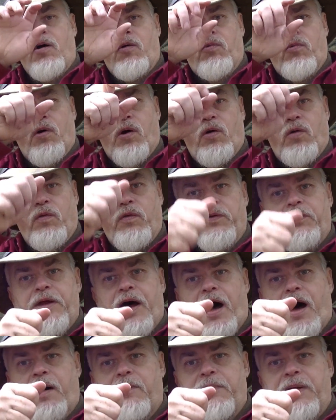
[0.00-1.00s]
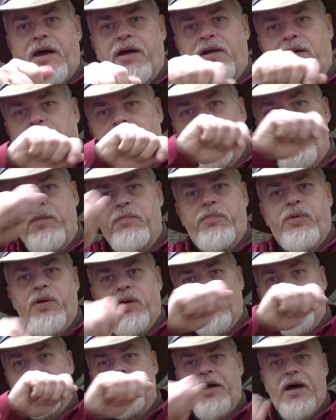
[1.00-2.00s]
Roll the top down a little bit and put
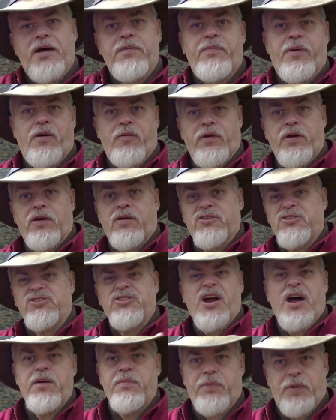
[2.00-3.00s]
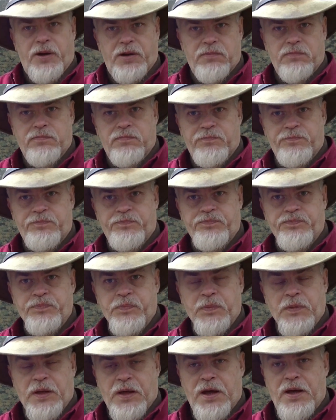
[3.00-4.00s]
a little tape on it or staple it,
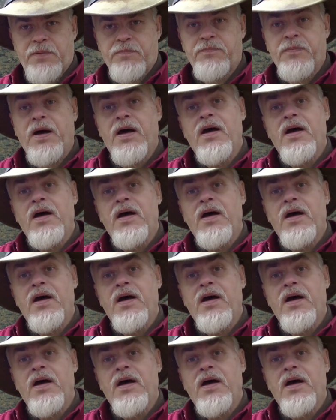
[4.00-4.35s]
okay?